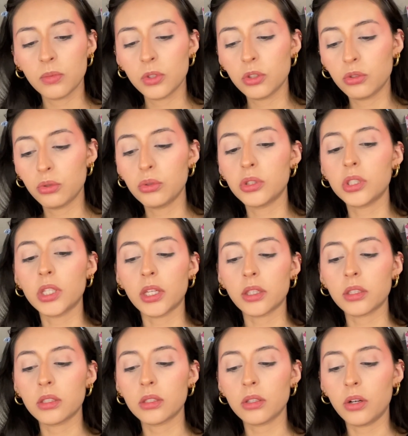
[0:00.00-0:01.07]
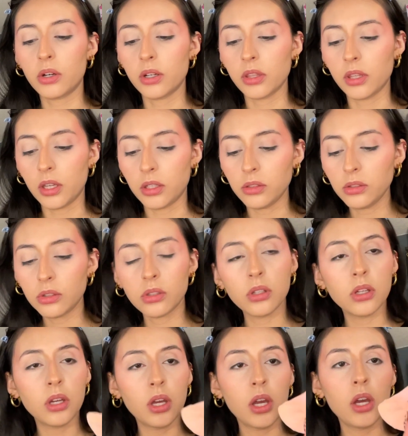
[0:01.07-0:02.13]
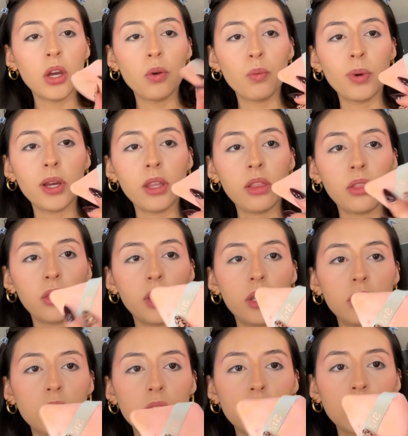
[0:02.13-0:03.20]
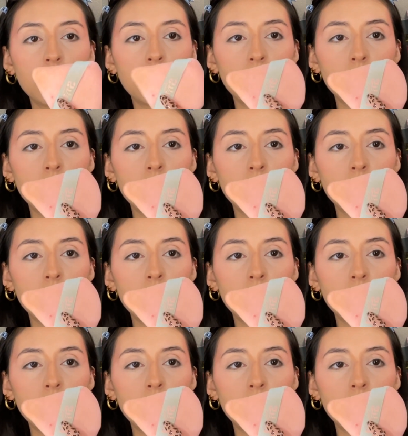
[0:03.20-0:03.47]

to set our things with this